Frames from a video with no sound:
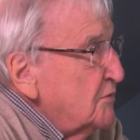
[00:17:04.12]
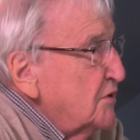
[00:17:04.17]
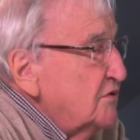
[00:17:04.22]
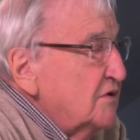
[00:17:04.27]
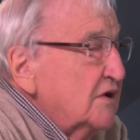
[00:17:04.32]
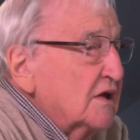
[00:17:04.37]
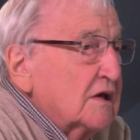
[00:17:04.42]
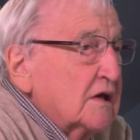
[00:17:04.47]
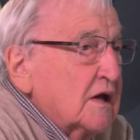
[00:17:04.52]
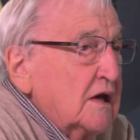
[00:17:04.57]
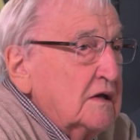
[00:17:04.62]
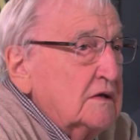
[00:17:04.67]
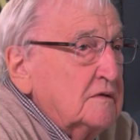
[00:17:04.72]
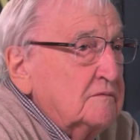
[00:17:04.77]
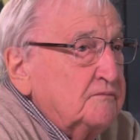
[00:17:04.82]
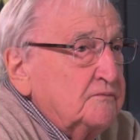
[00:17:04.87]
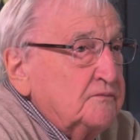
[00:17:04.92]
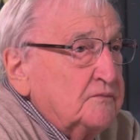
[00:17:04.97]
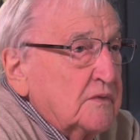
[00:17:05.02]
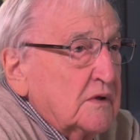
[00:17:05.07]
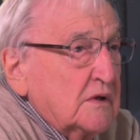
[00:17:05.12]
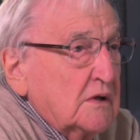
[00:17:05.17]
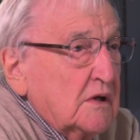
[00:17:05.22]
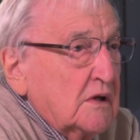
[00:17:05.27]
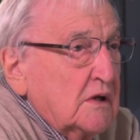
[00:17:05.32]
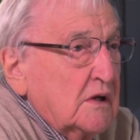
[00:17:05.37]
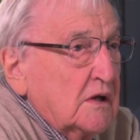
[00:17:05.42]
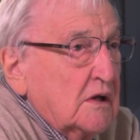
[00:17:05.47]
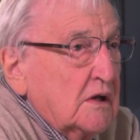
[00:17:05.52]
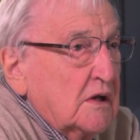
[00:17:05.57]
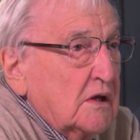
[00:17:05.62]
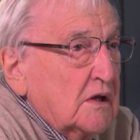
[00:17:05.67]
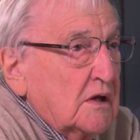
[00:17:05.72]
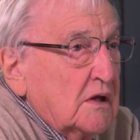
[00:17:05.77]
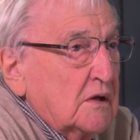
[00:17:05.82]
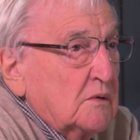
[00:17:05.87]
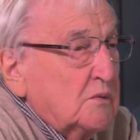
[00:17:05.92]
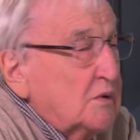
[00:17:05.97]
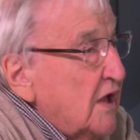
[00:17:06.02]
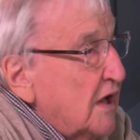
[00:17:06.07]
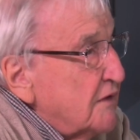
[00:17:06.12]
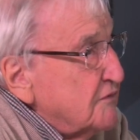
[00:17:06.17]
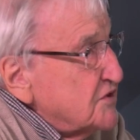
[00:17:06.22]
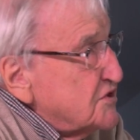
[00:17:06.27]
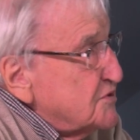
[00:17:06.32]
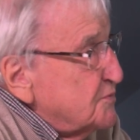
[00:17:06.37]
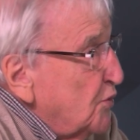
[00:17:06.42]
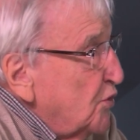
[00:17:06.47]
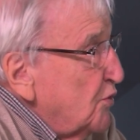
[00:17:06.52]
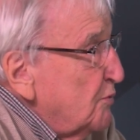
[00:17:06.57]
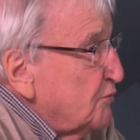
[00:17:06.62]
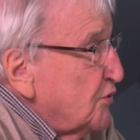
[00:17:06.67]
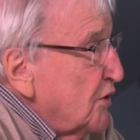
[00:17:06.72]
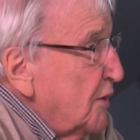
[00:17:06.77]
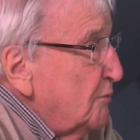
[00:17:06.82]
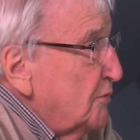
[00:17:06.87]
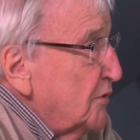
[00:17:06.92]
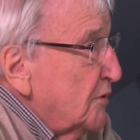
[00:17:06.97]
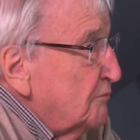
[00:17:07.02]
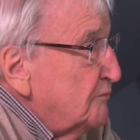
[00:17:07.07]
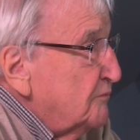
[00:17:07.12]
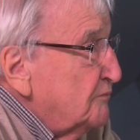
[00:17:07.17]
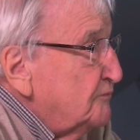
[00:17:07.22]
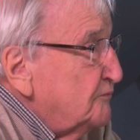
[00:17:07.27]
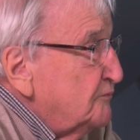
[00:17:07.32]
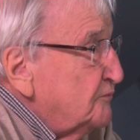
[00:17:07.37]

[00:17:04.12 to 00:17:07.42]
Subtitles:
Mooney again. We have a small problem